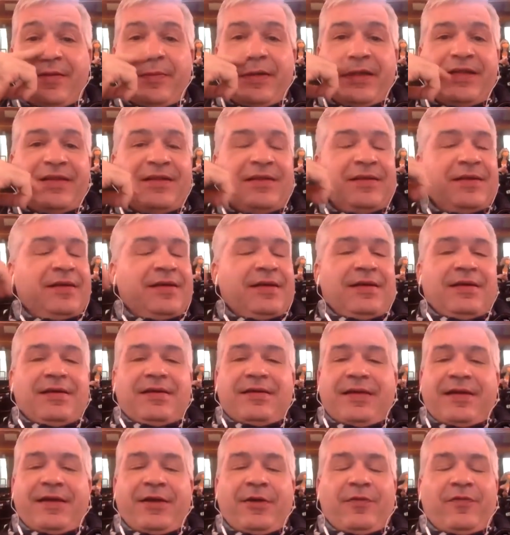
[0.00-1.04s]
I mean,
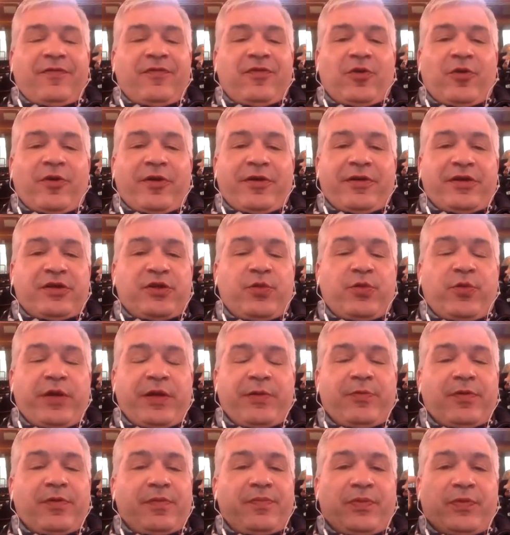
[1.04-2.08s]
they held Florida to
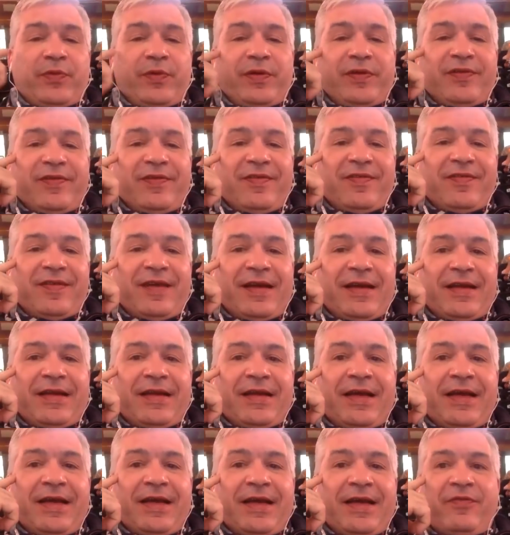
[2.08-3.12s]
21 points in the second
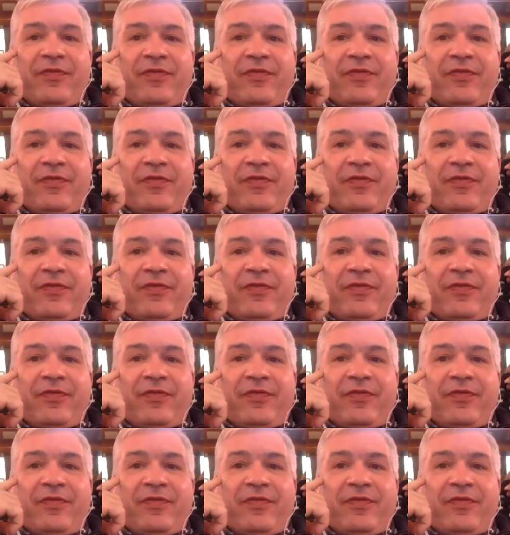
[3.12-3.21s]
half.